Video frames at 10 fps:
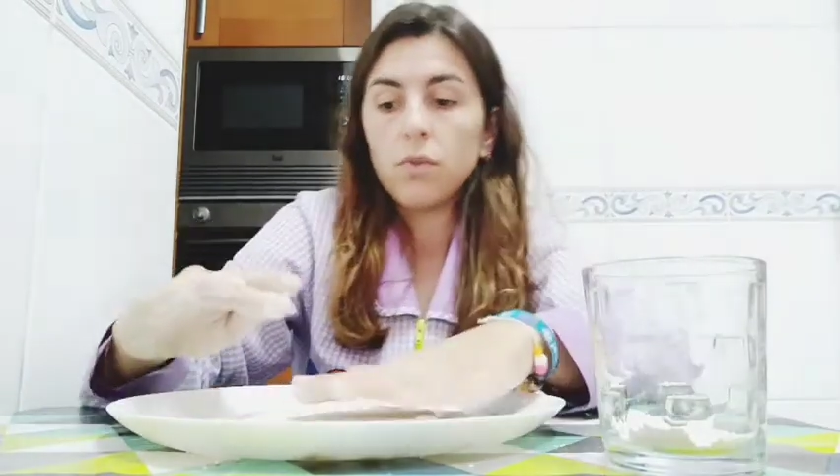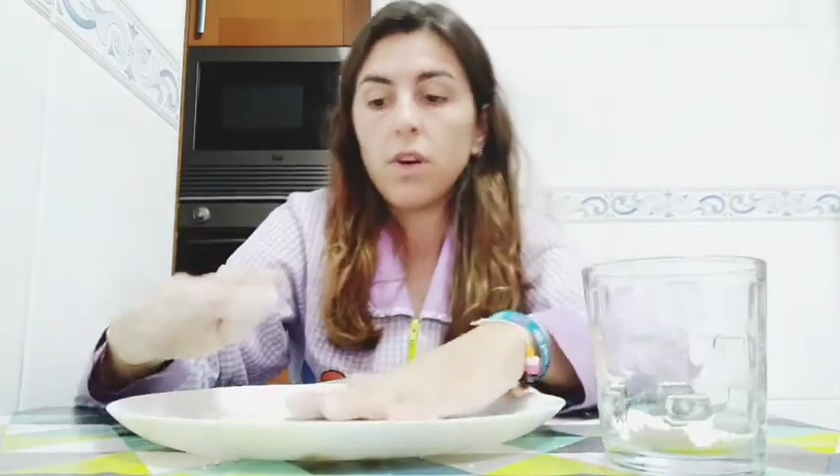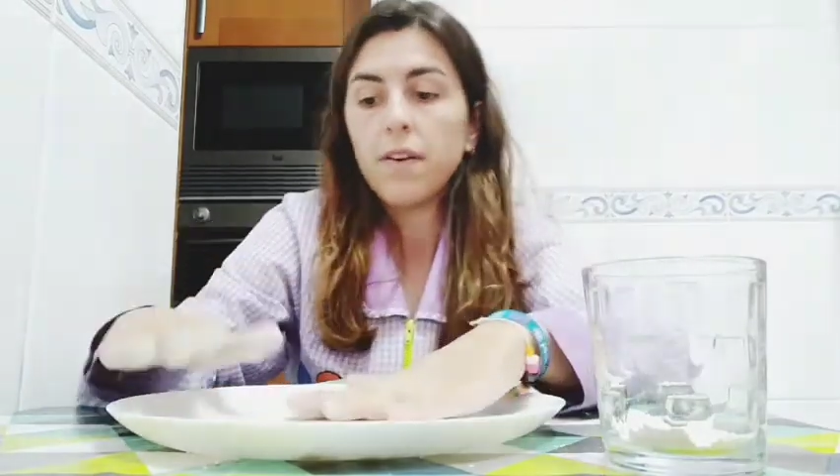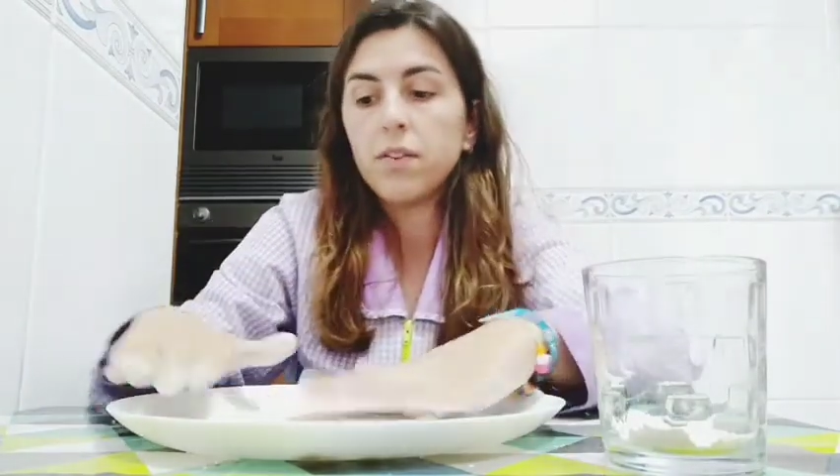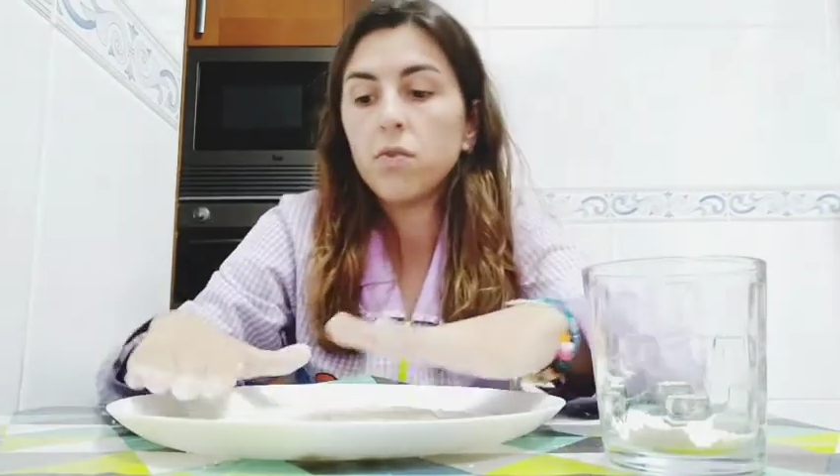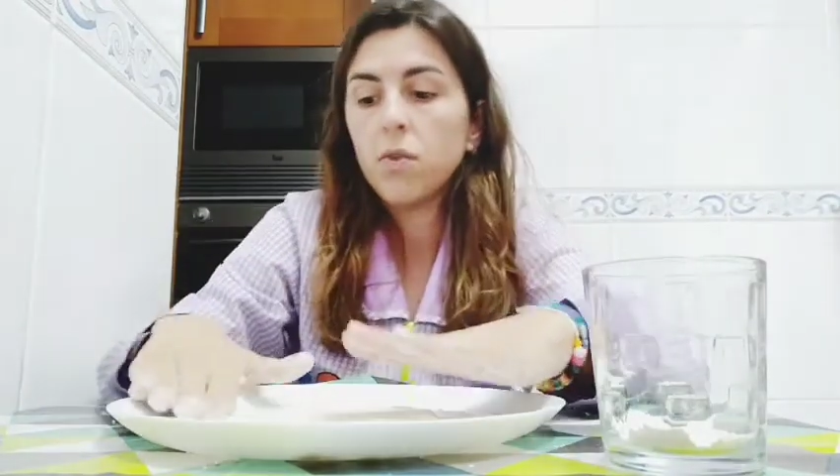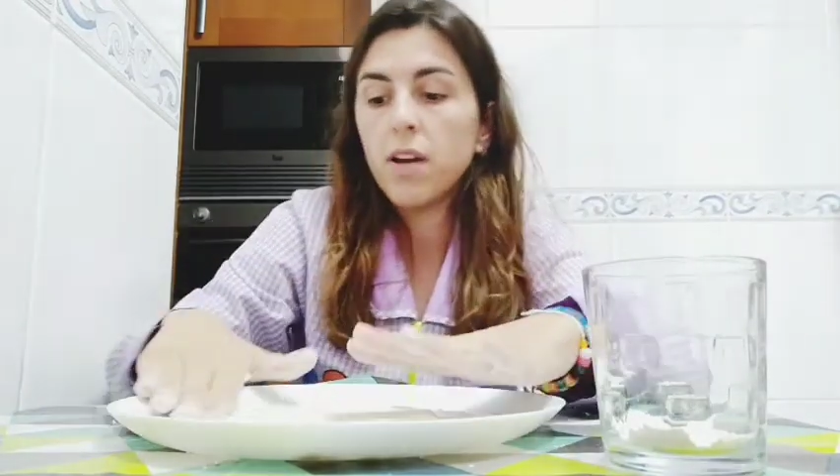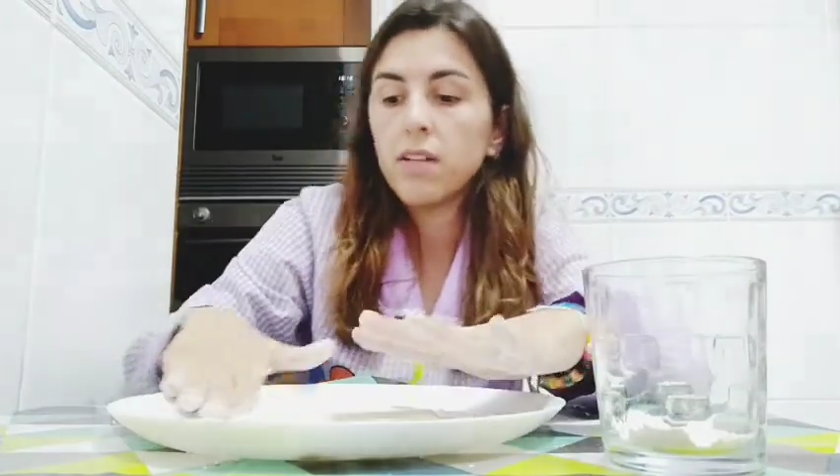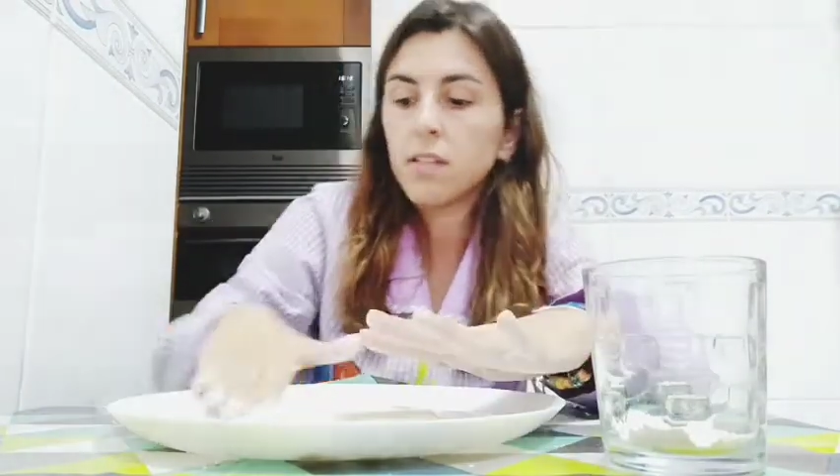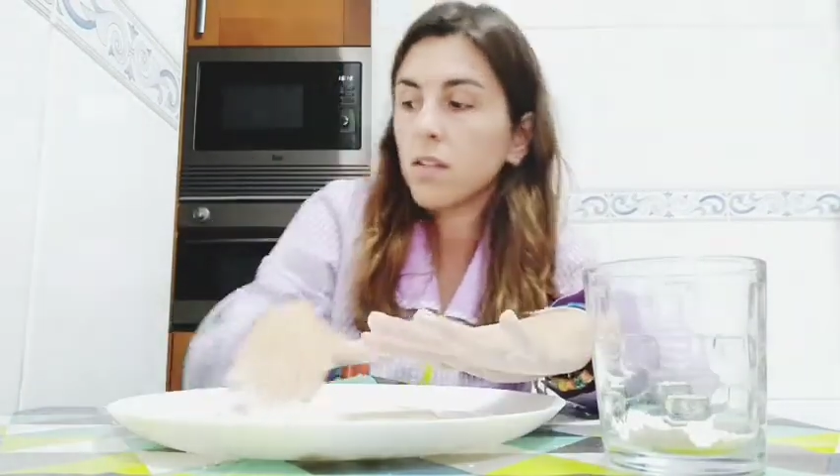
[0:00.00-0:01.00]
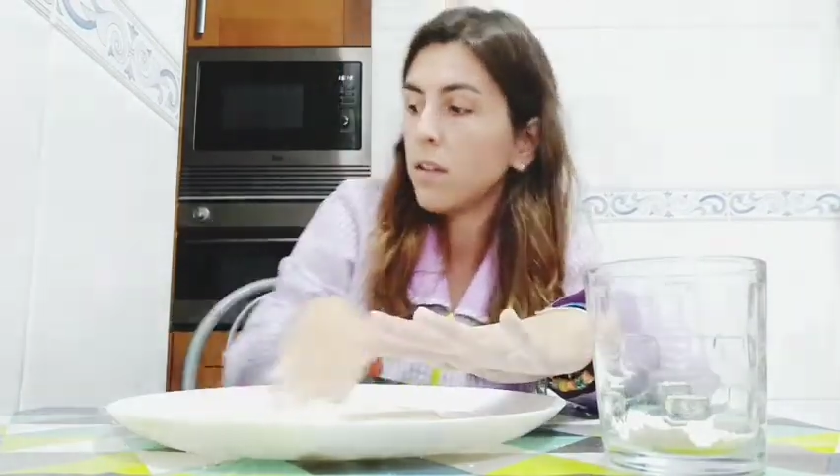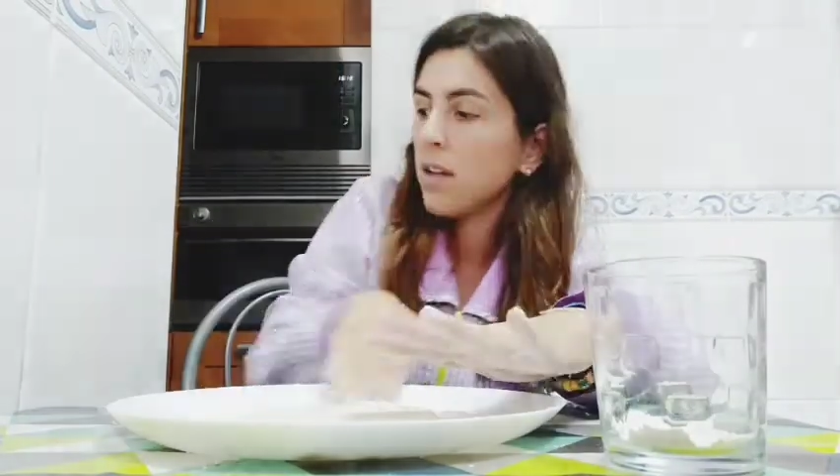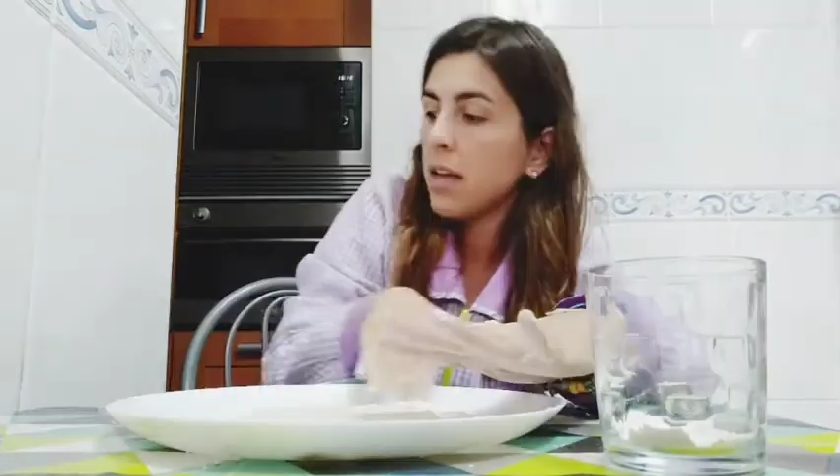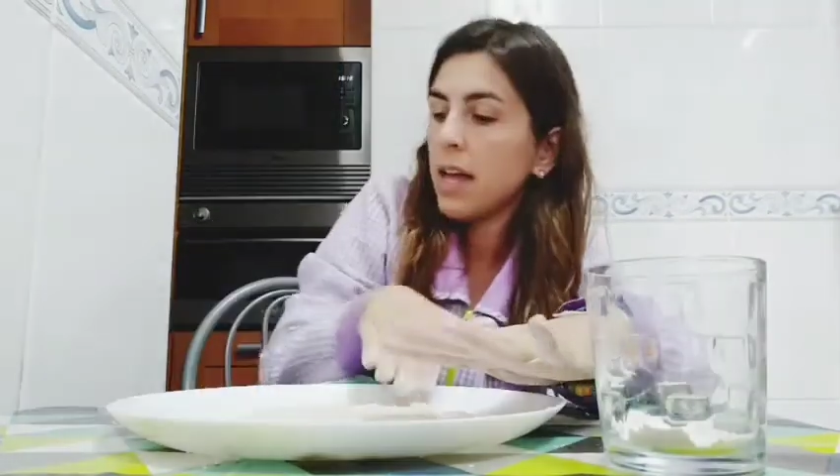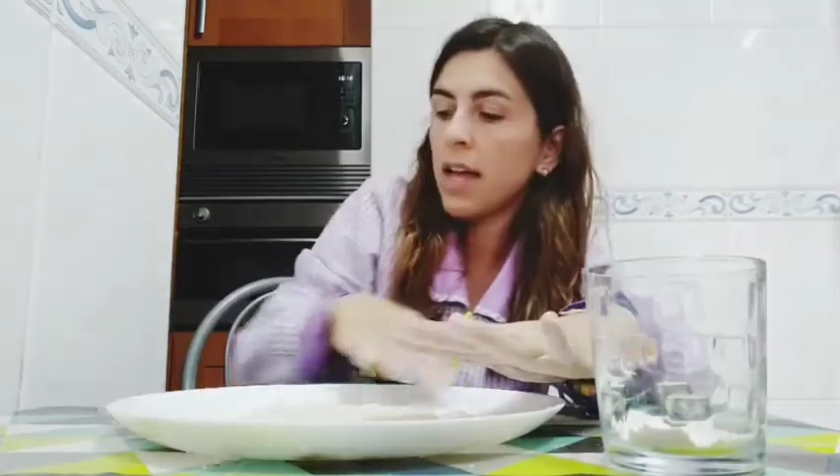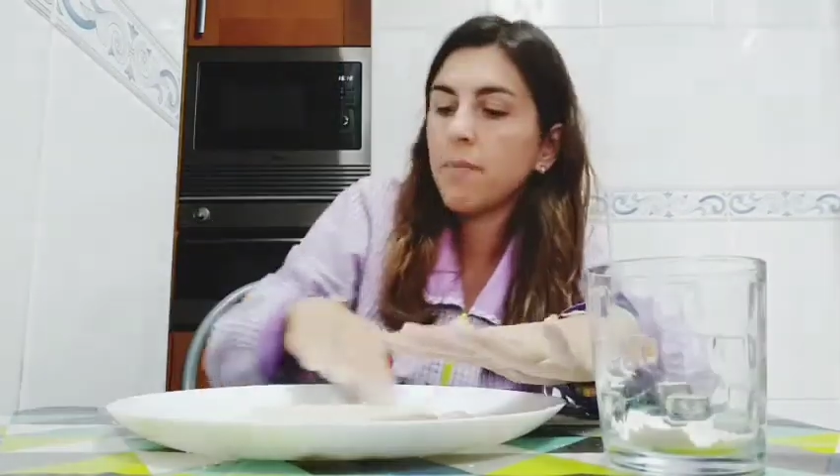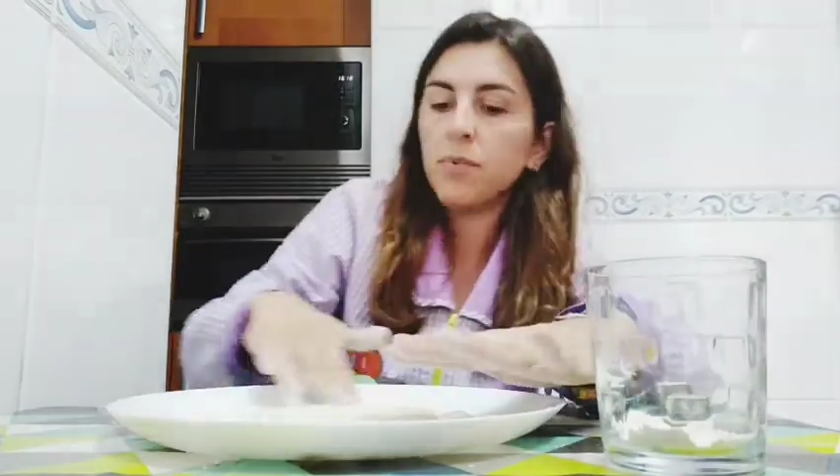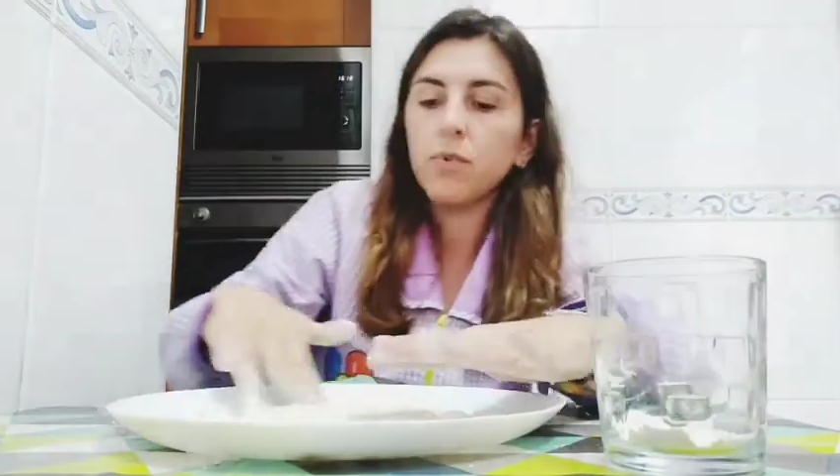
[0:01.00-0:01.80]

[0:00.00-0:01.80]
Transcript: you have to ask help